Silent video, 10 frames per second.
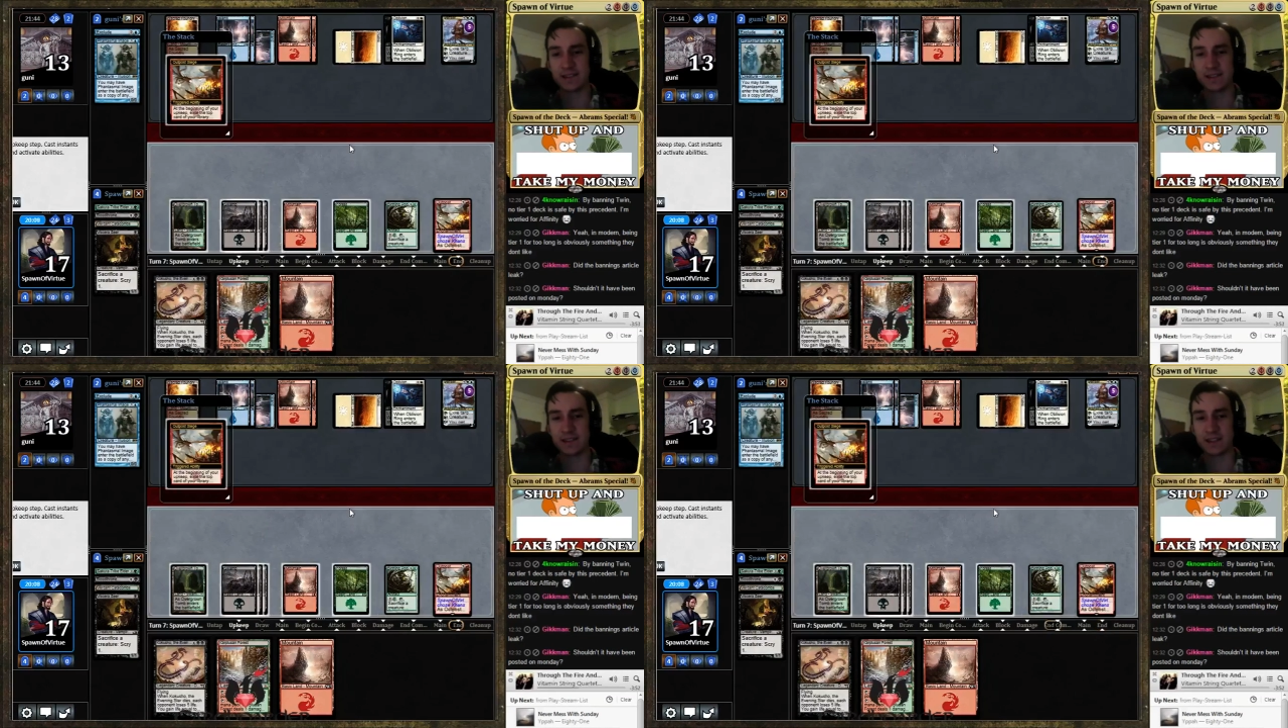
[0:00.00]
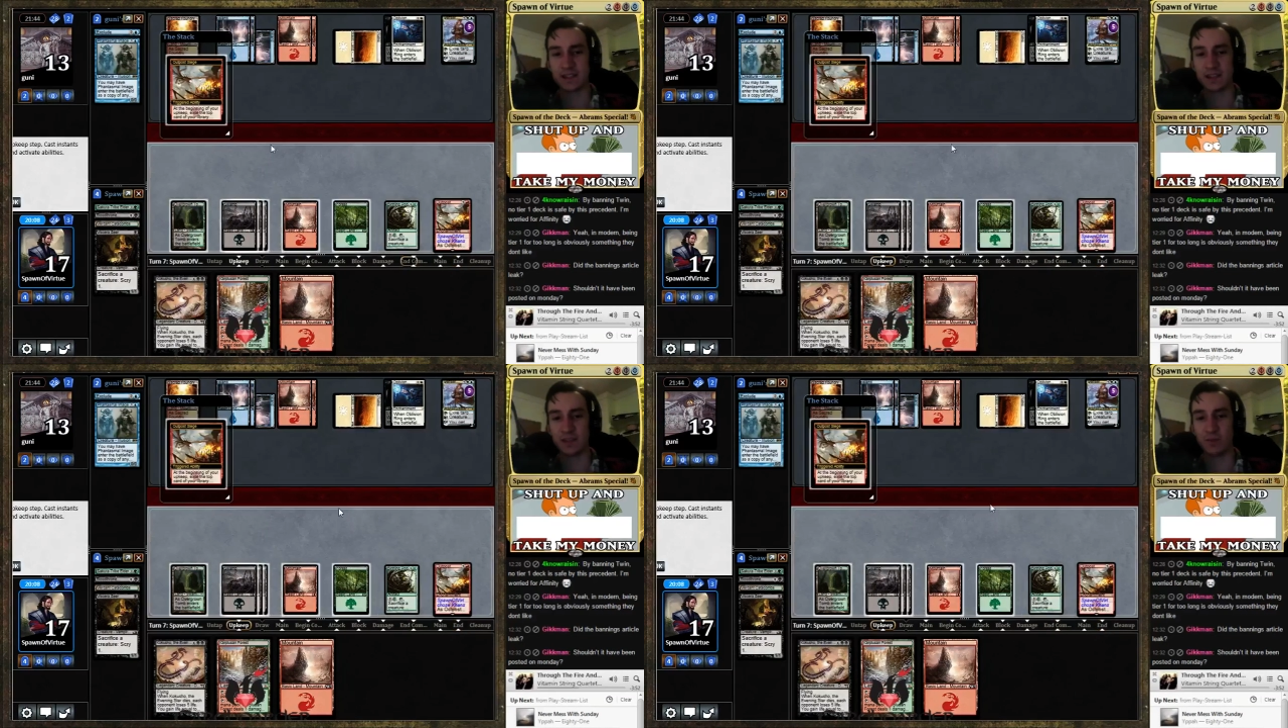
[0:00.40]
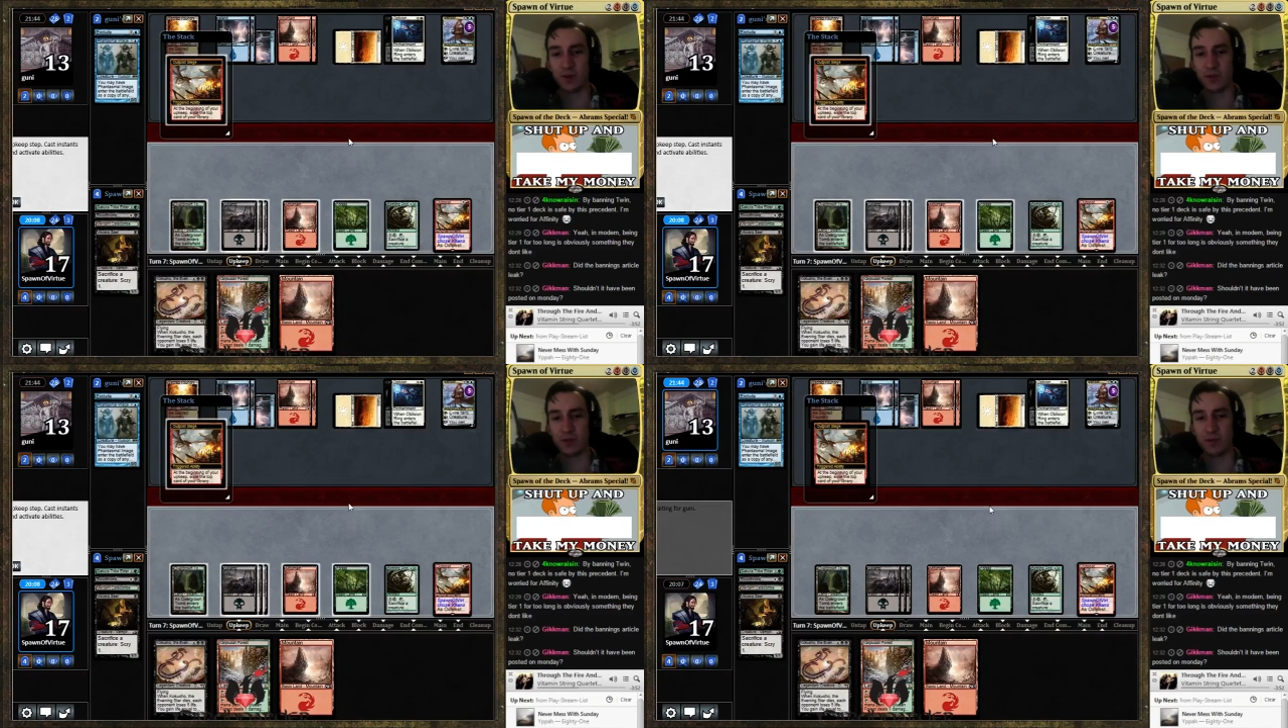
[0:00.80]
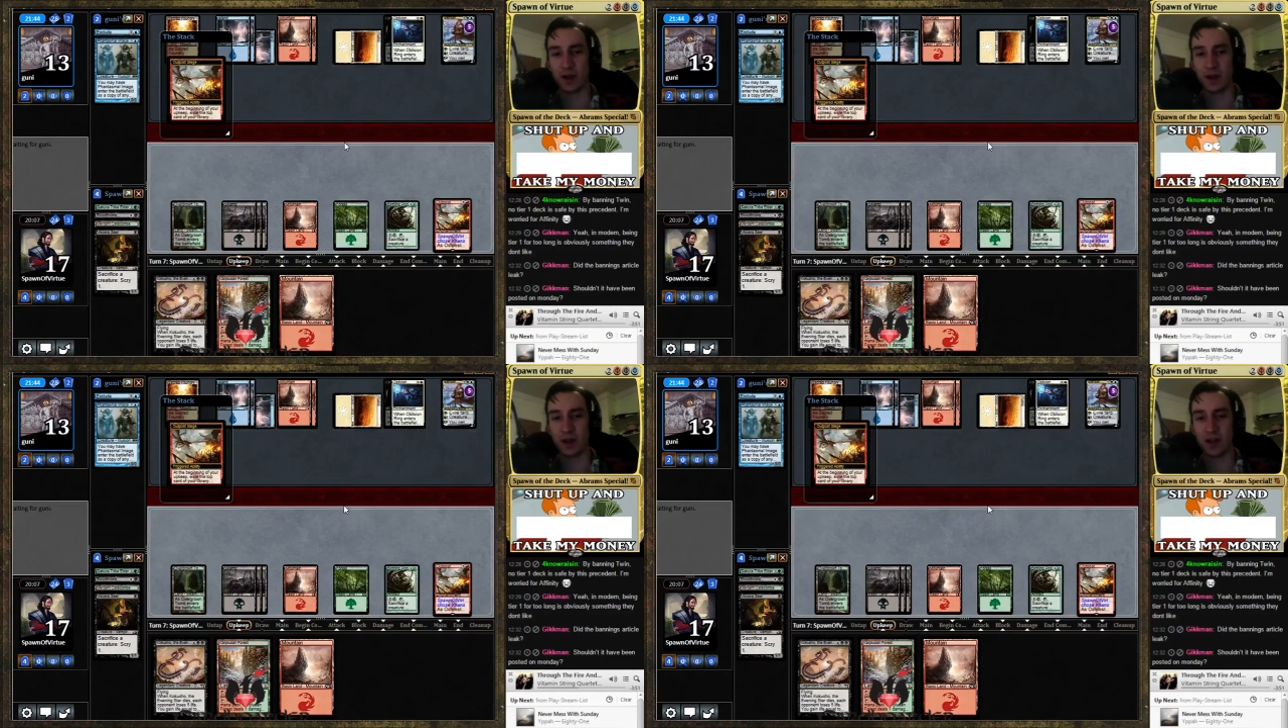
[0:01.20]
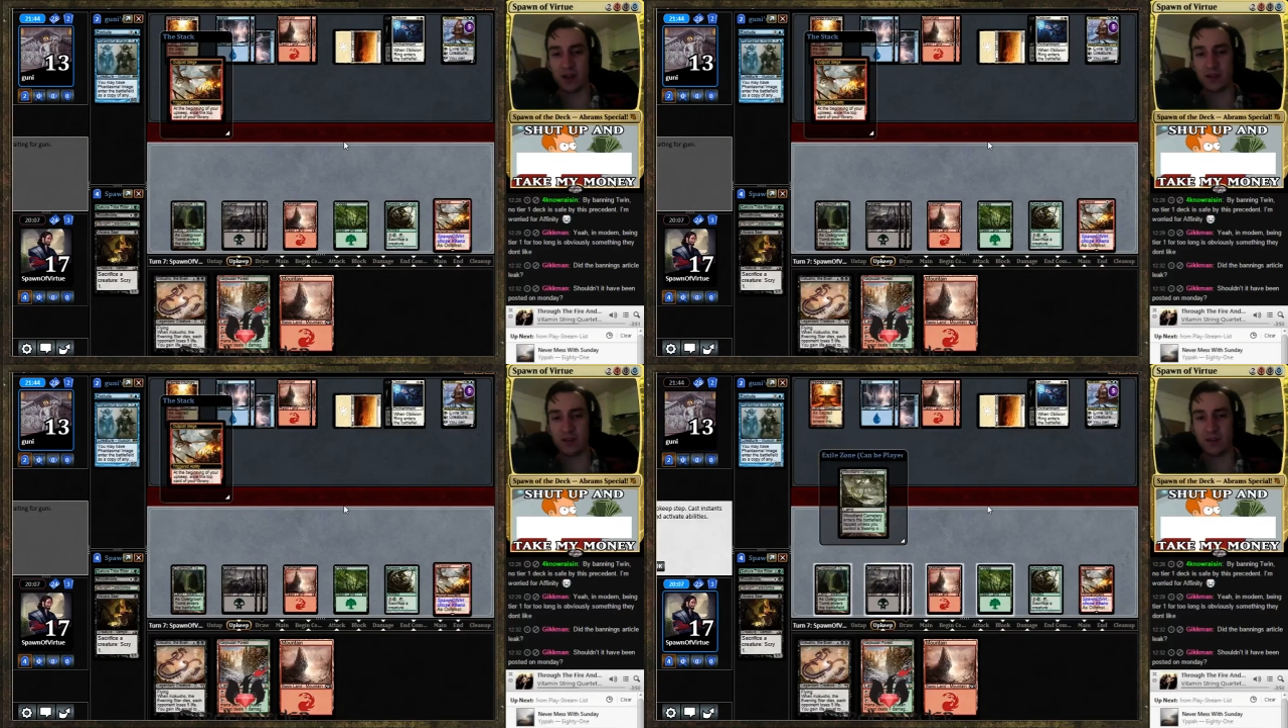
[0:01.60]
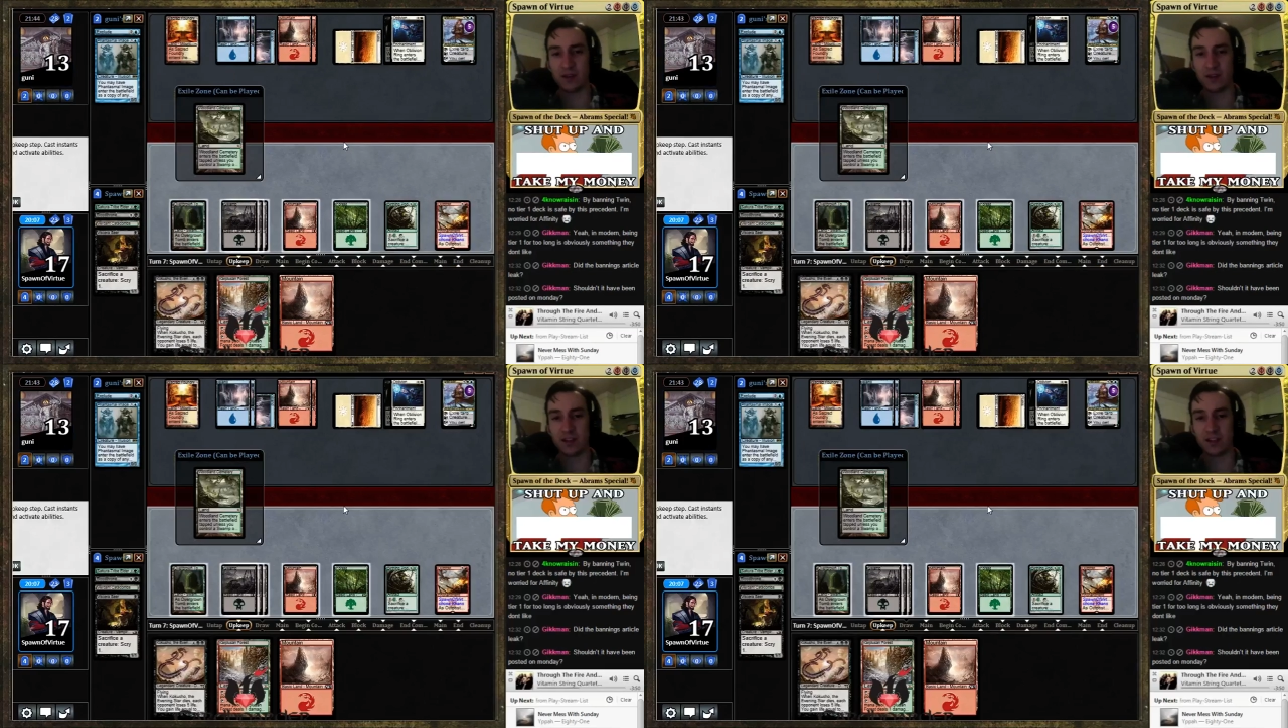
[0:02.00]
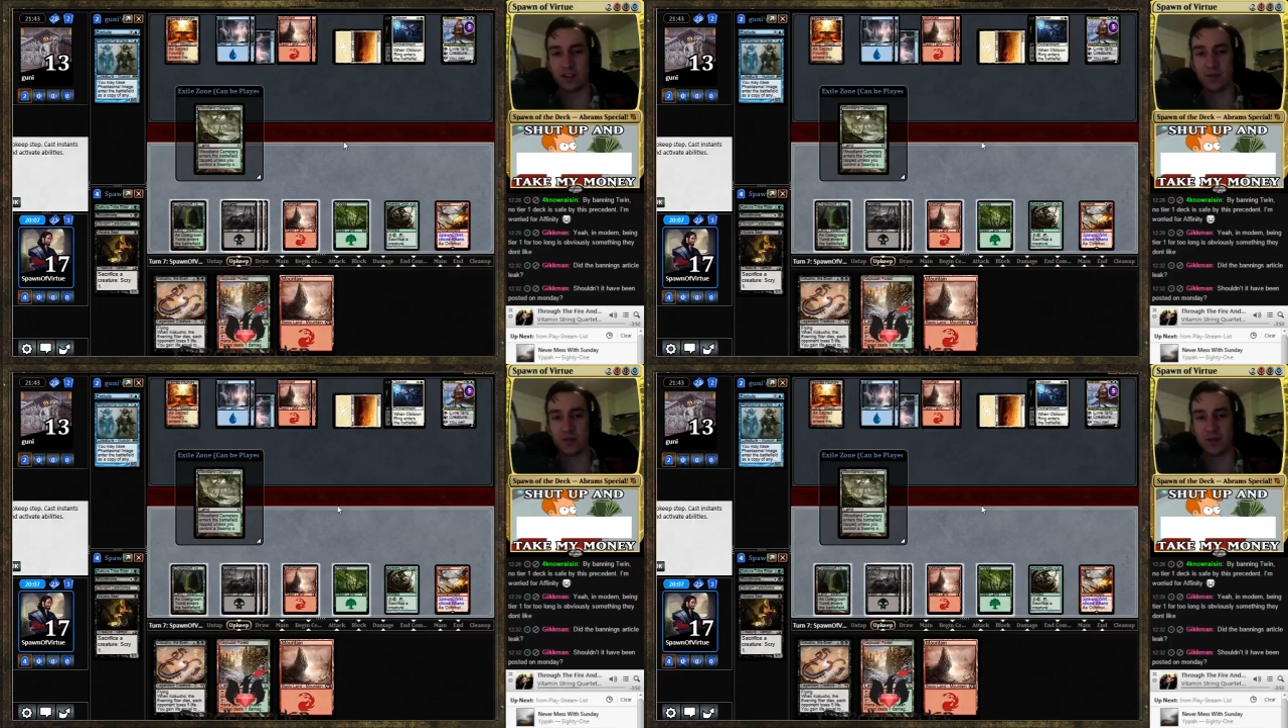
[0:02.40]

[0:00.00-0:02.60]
Because I think birthing pod... Some